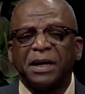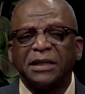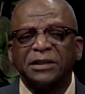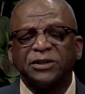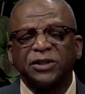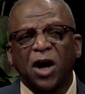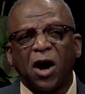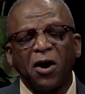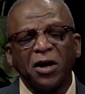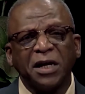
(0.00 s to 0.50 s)

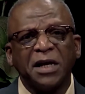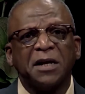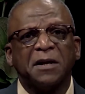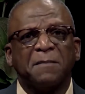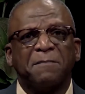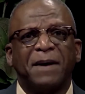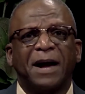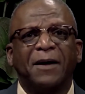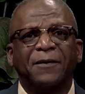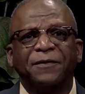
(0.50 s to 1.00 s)
But talking
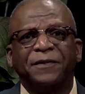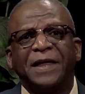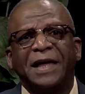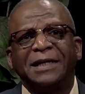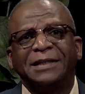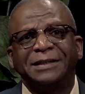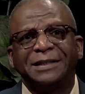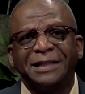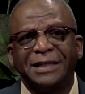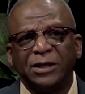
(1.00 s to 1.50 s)
about
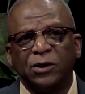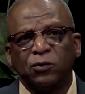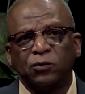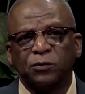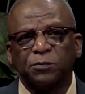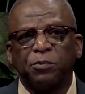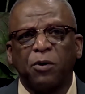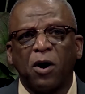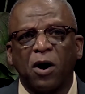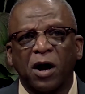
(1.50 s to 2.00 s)
that
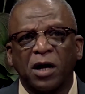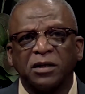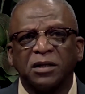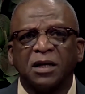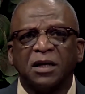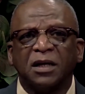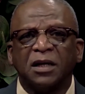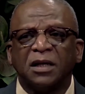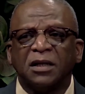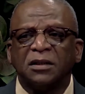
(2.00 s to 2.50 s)
guilt part,
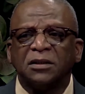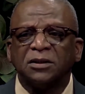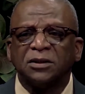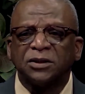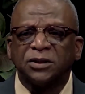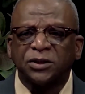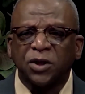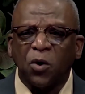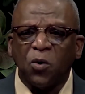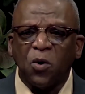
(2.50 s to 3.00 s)

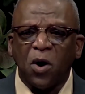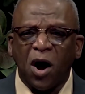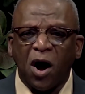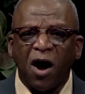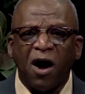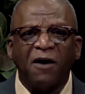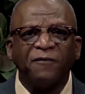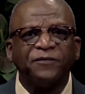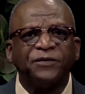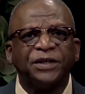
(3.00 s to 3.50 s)
so
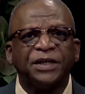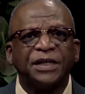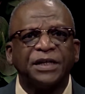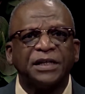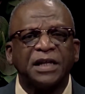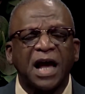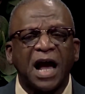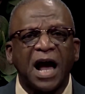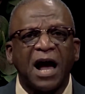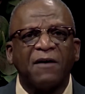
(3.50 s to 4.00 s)

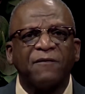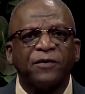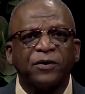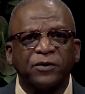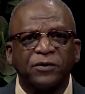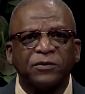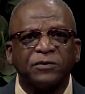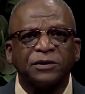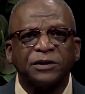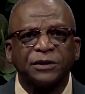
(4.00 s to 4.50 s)
often I've
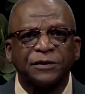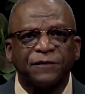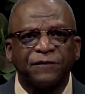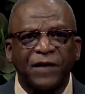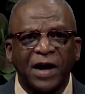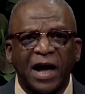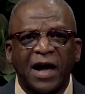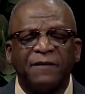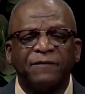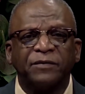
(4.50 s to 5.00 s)
heard
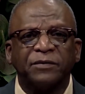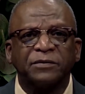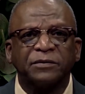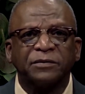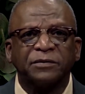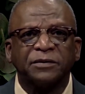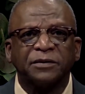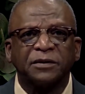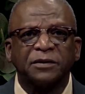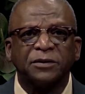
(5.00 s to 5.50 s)

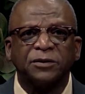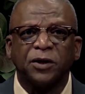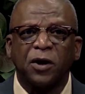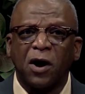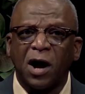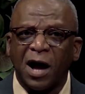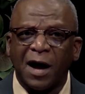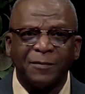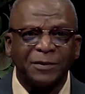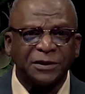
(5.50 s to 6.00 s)
survivors,
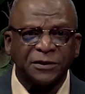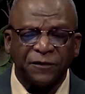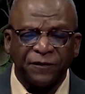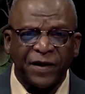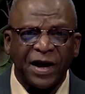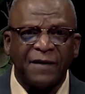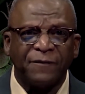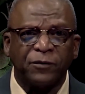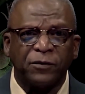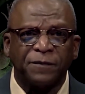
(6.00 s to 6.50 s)
I'm a
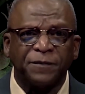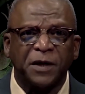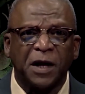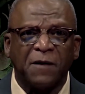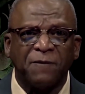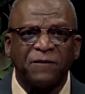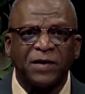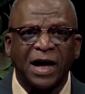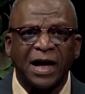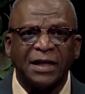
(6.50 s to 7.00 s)
survivor of
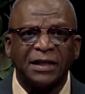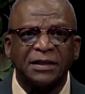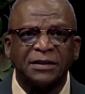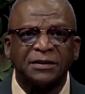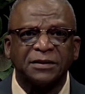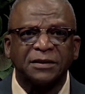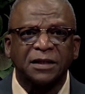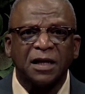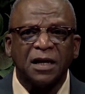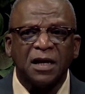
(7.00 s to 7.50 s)
gun
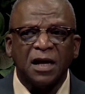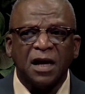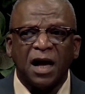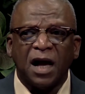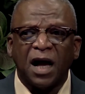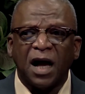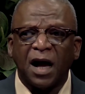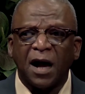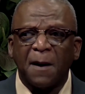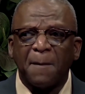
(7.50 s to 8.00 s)
violence.
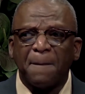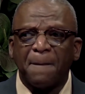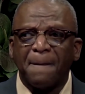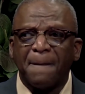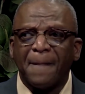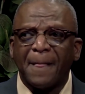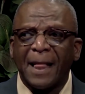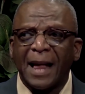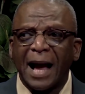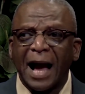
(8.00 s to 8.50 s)

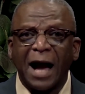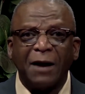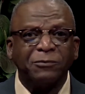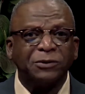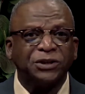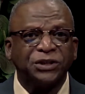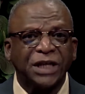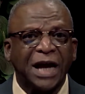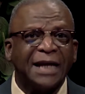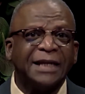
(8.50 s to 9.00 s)
I
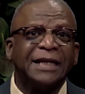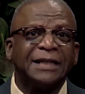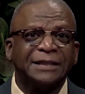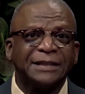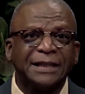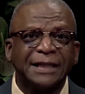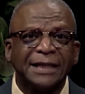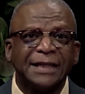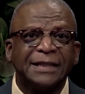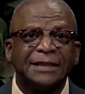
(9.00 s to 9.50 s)
was shot at
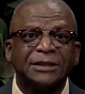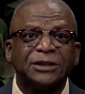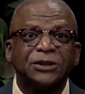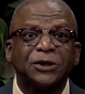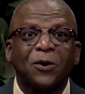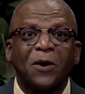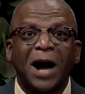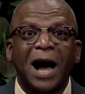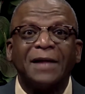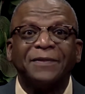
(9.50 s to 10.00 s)
10,
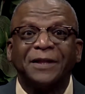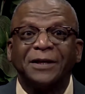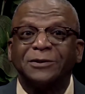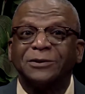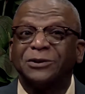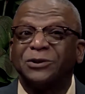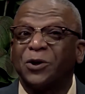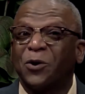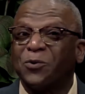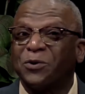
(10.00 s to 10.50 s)
so
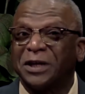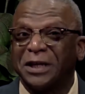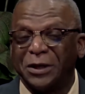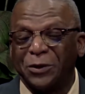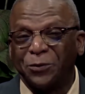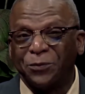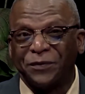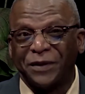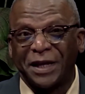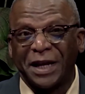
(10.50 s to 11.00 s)
there's no
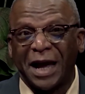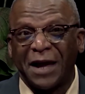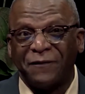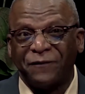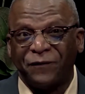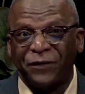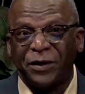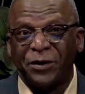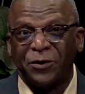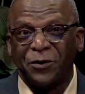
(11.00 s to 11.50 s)
guilt that I
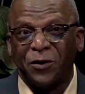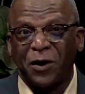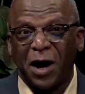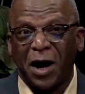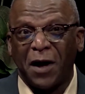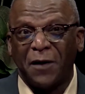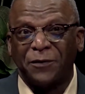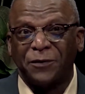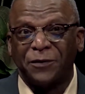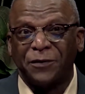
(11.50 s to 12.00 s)
feel
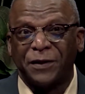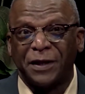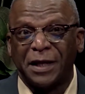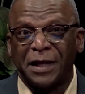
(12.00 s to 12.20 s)
other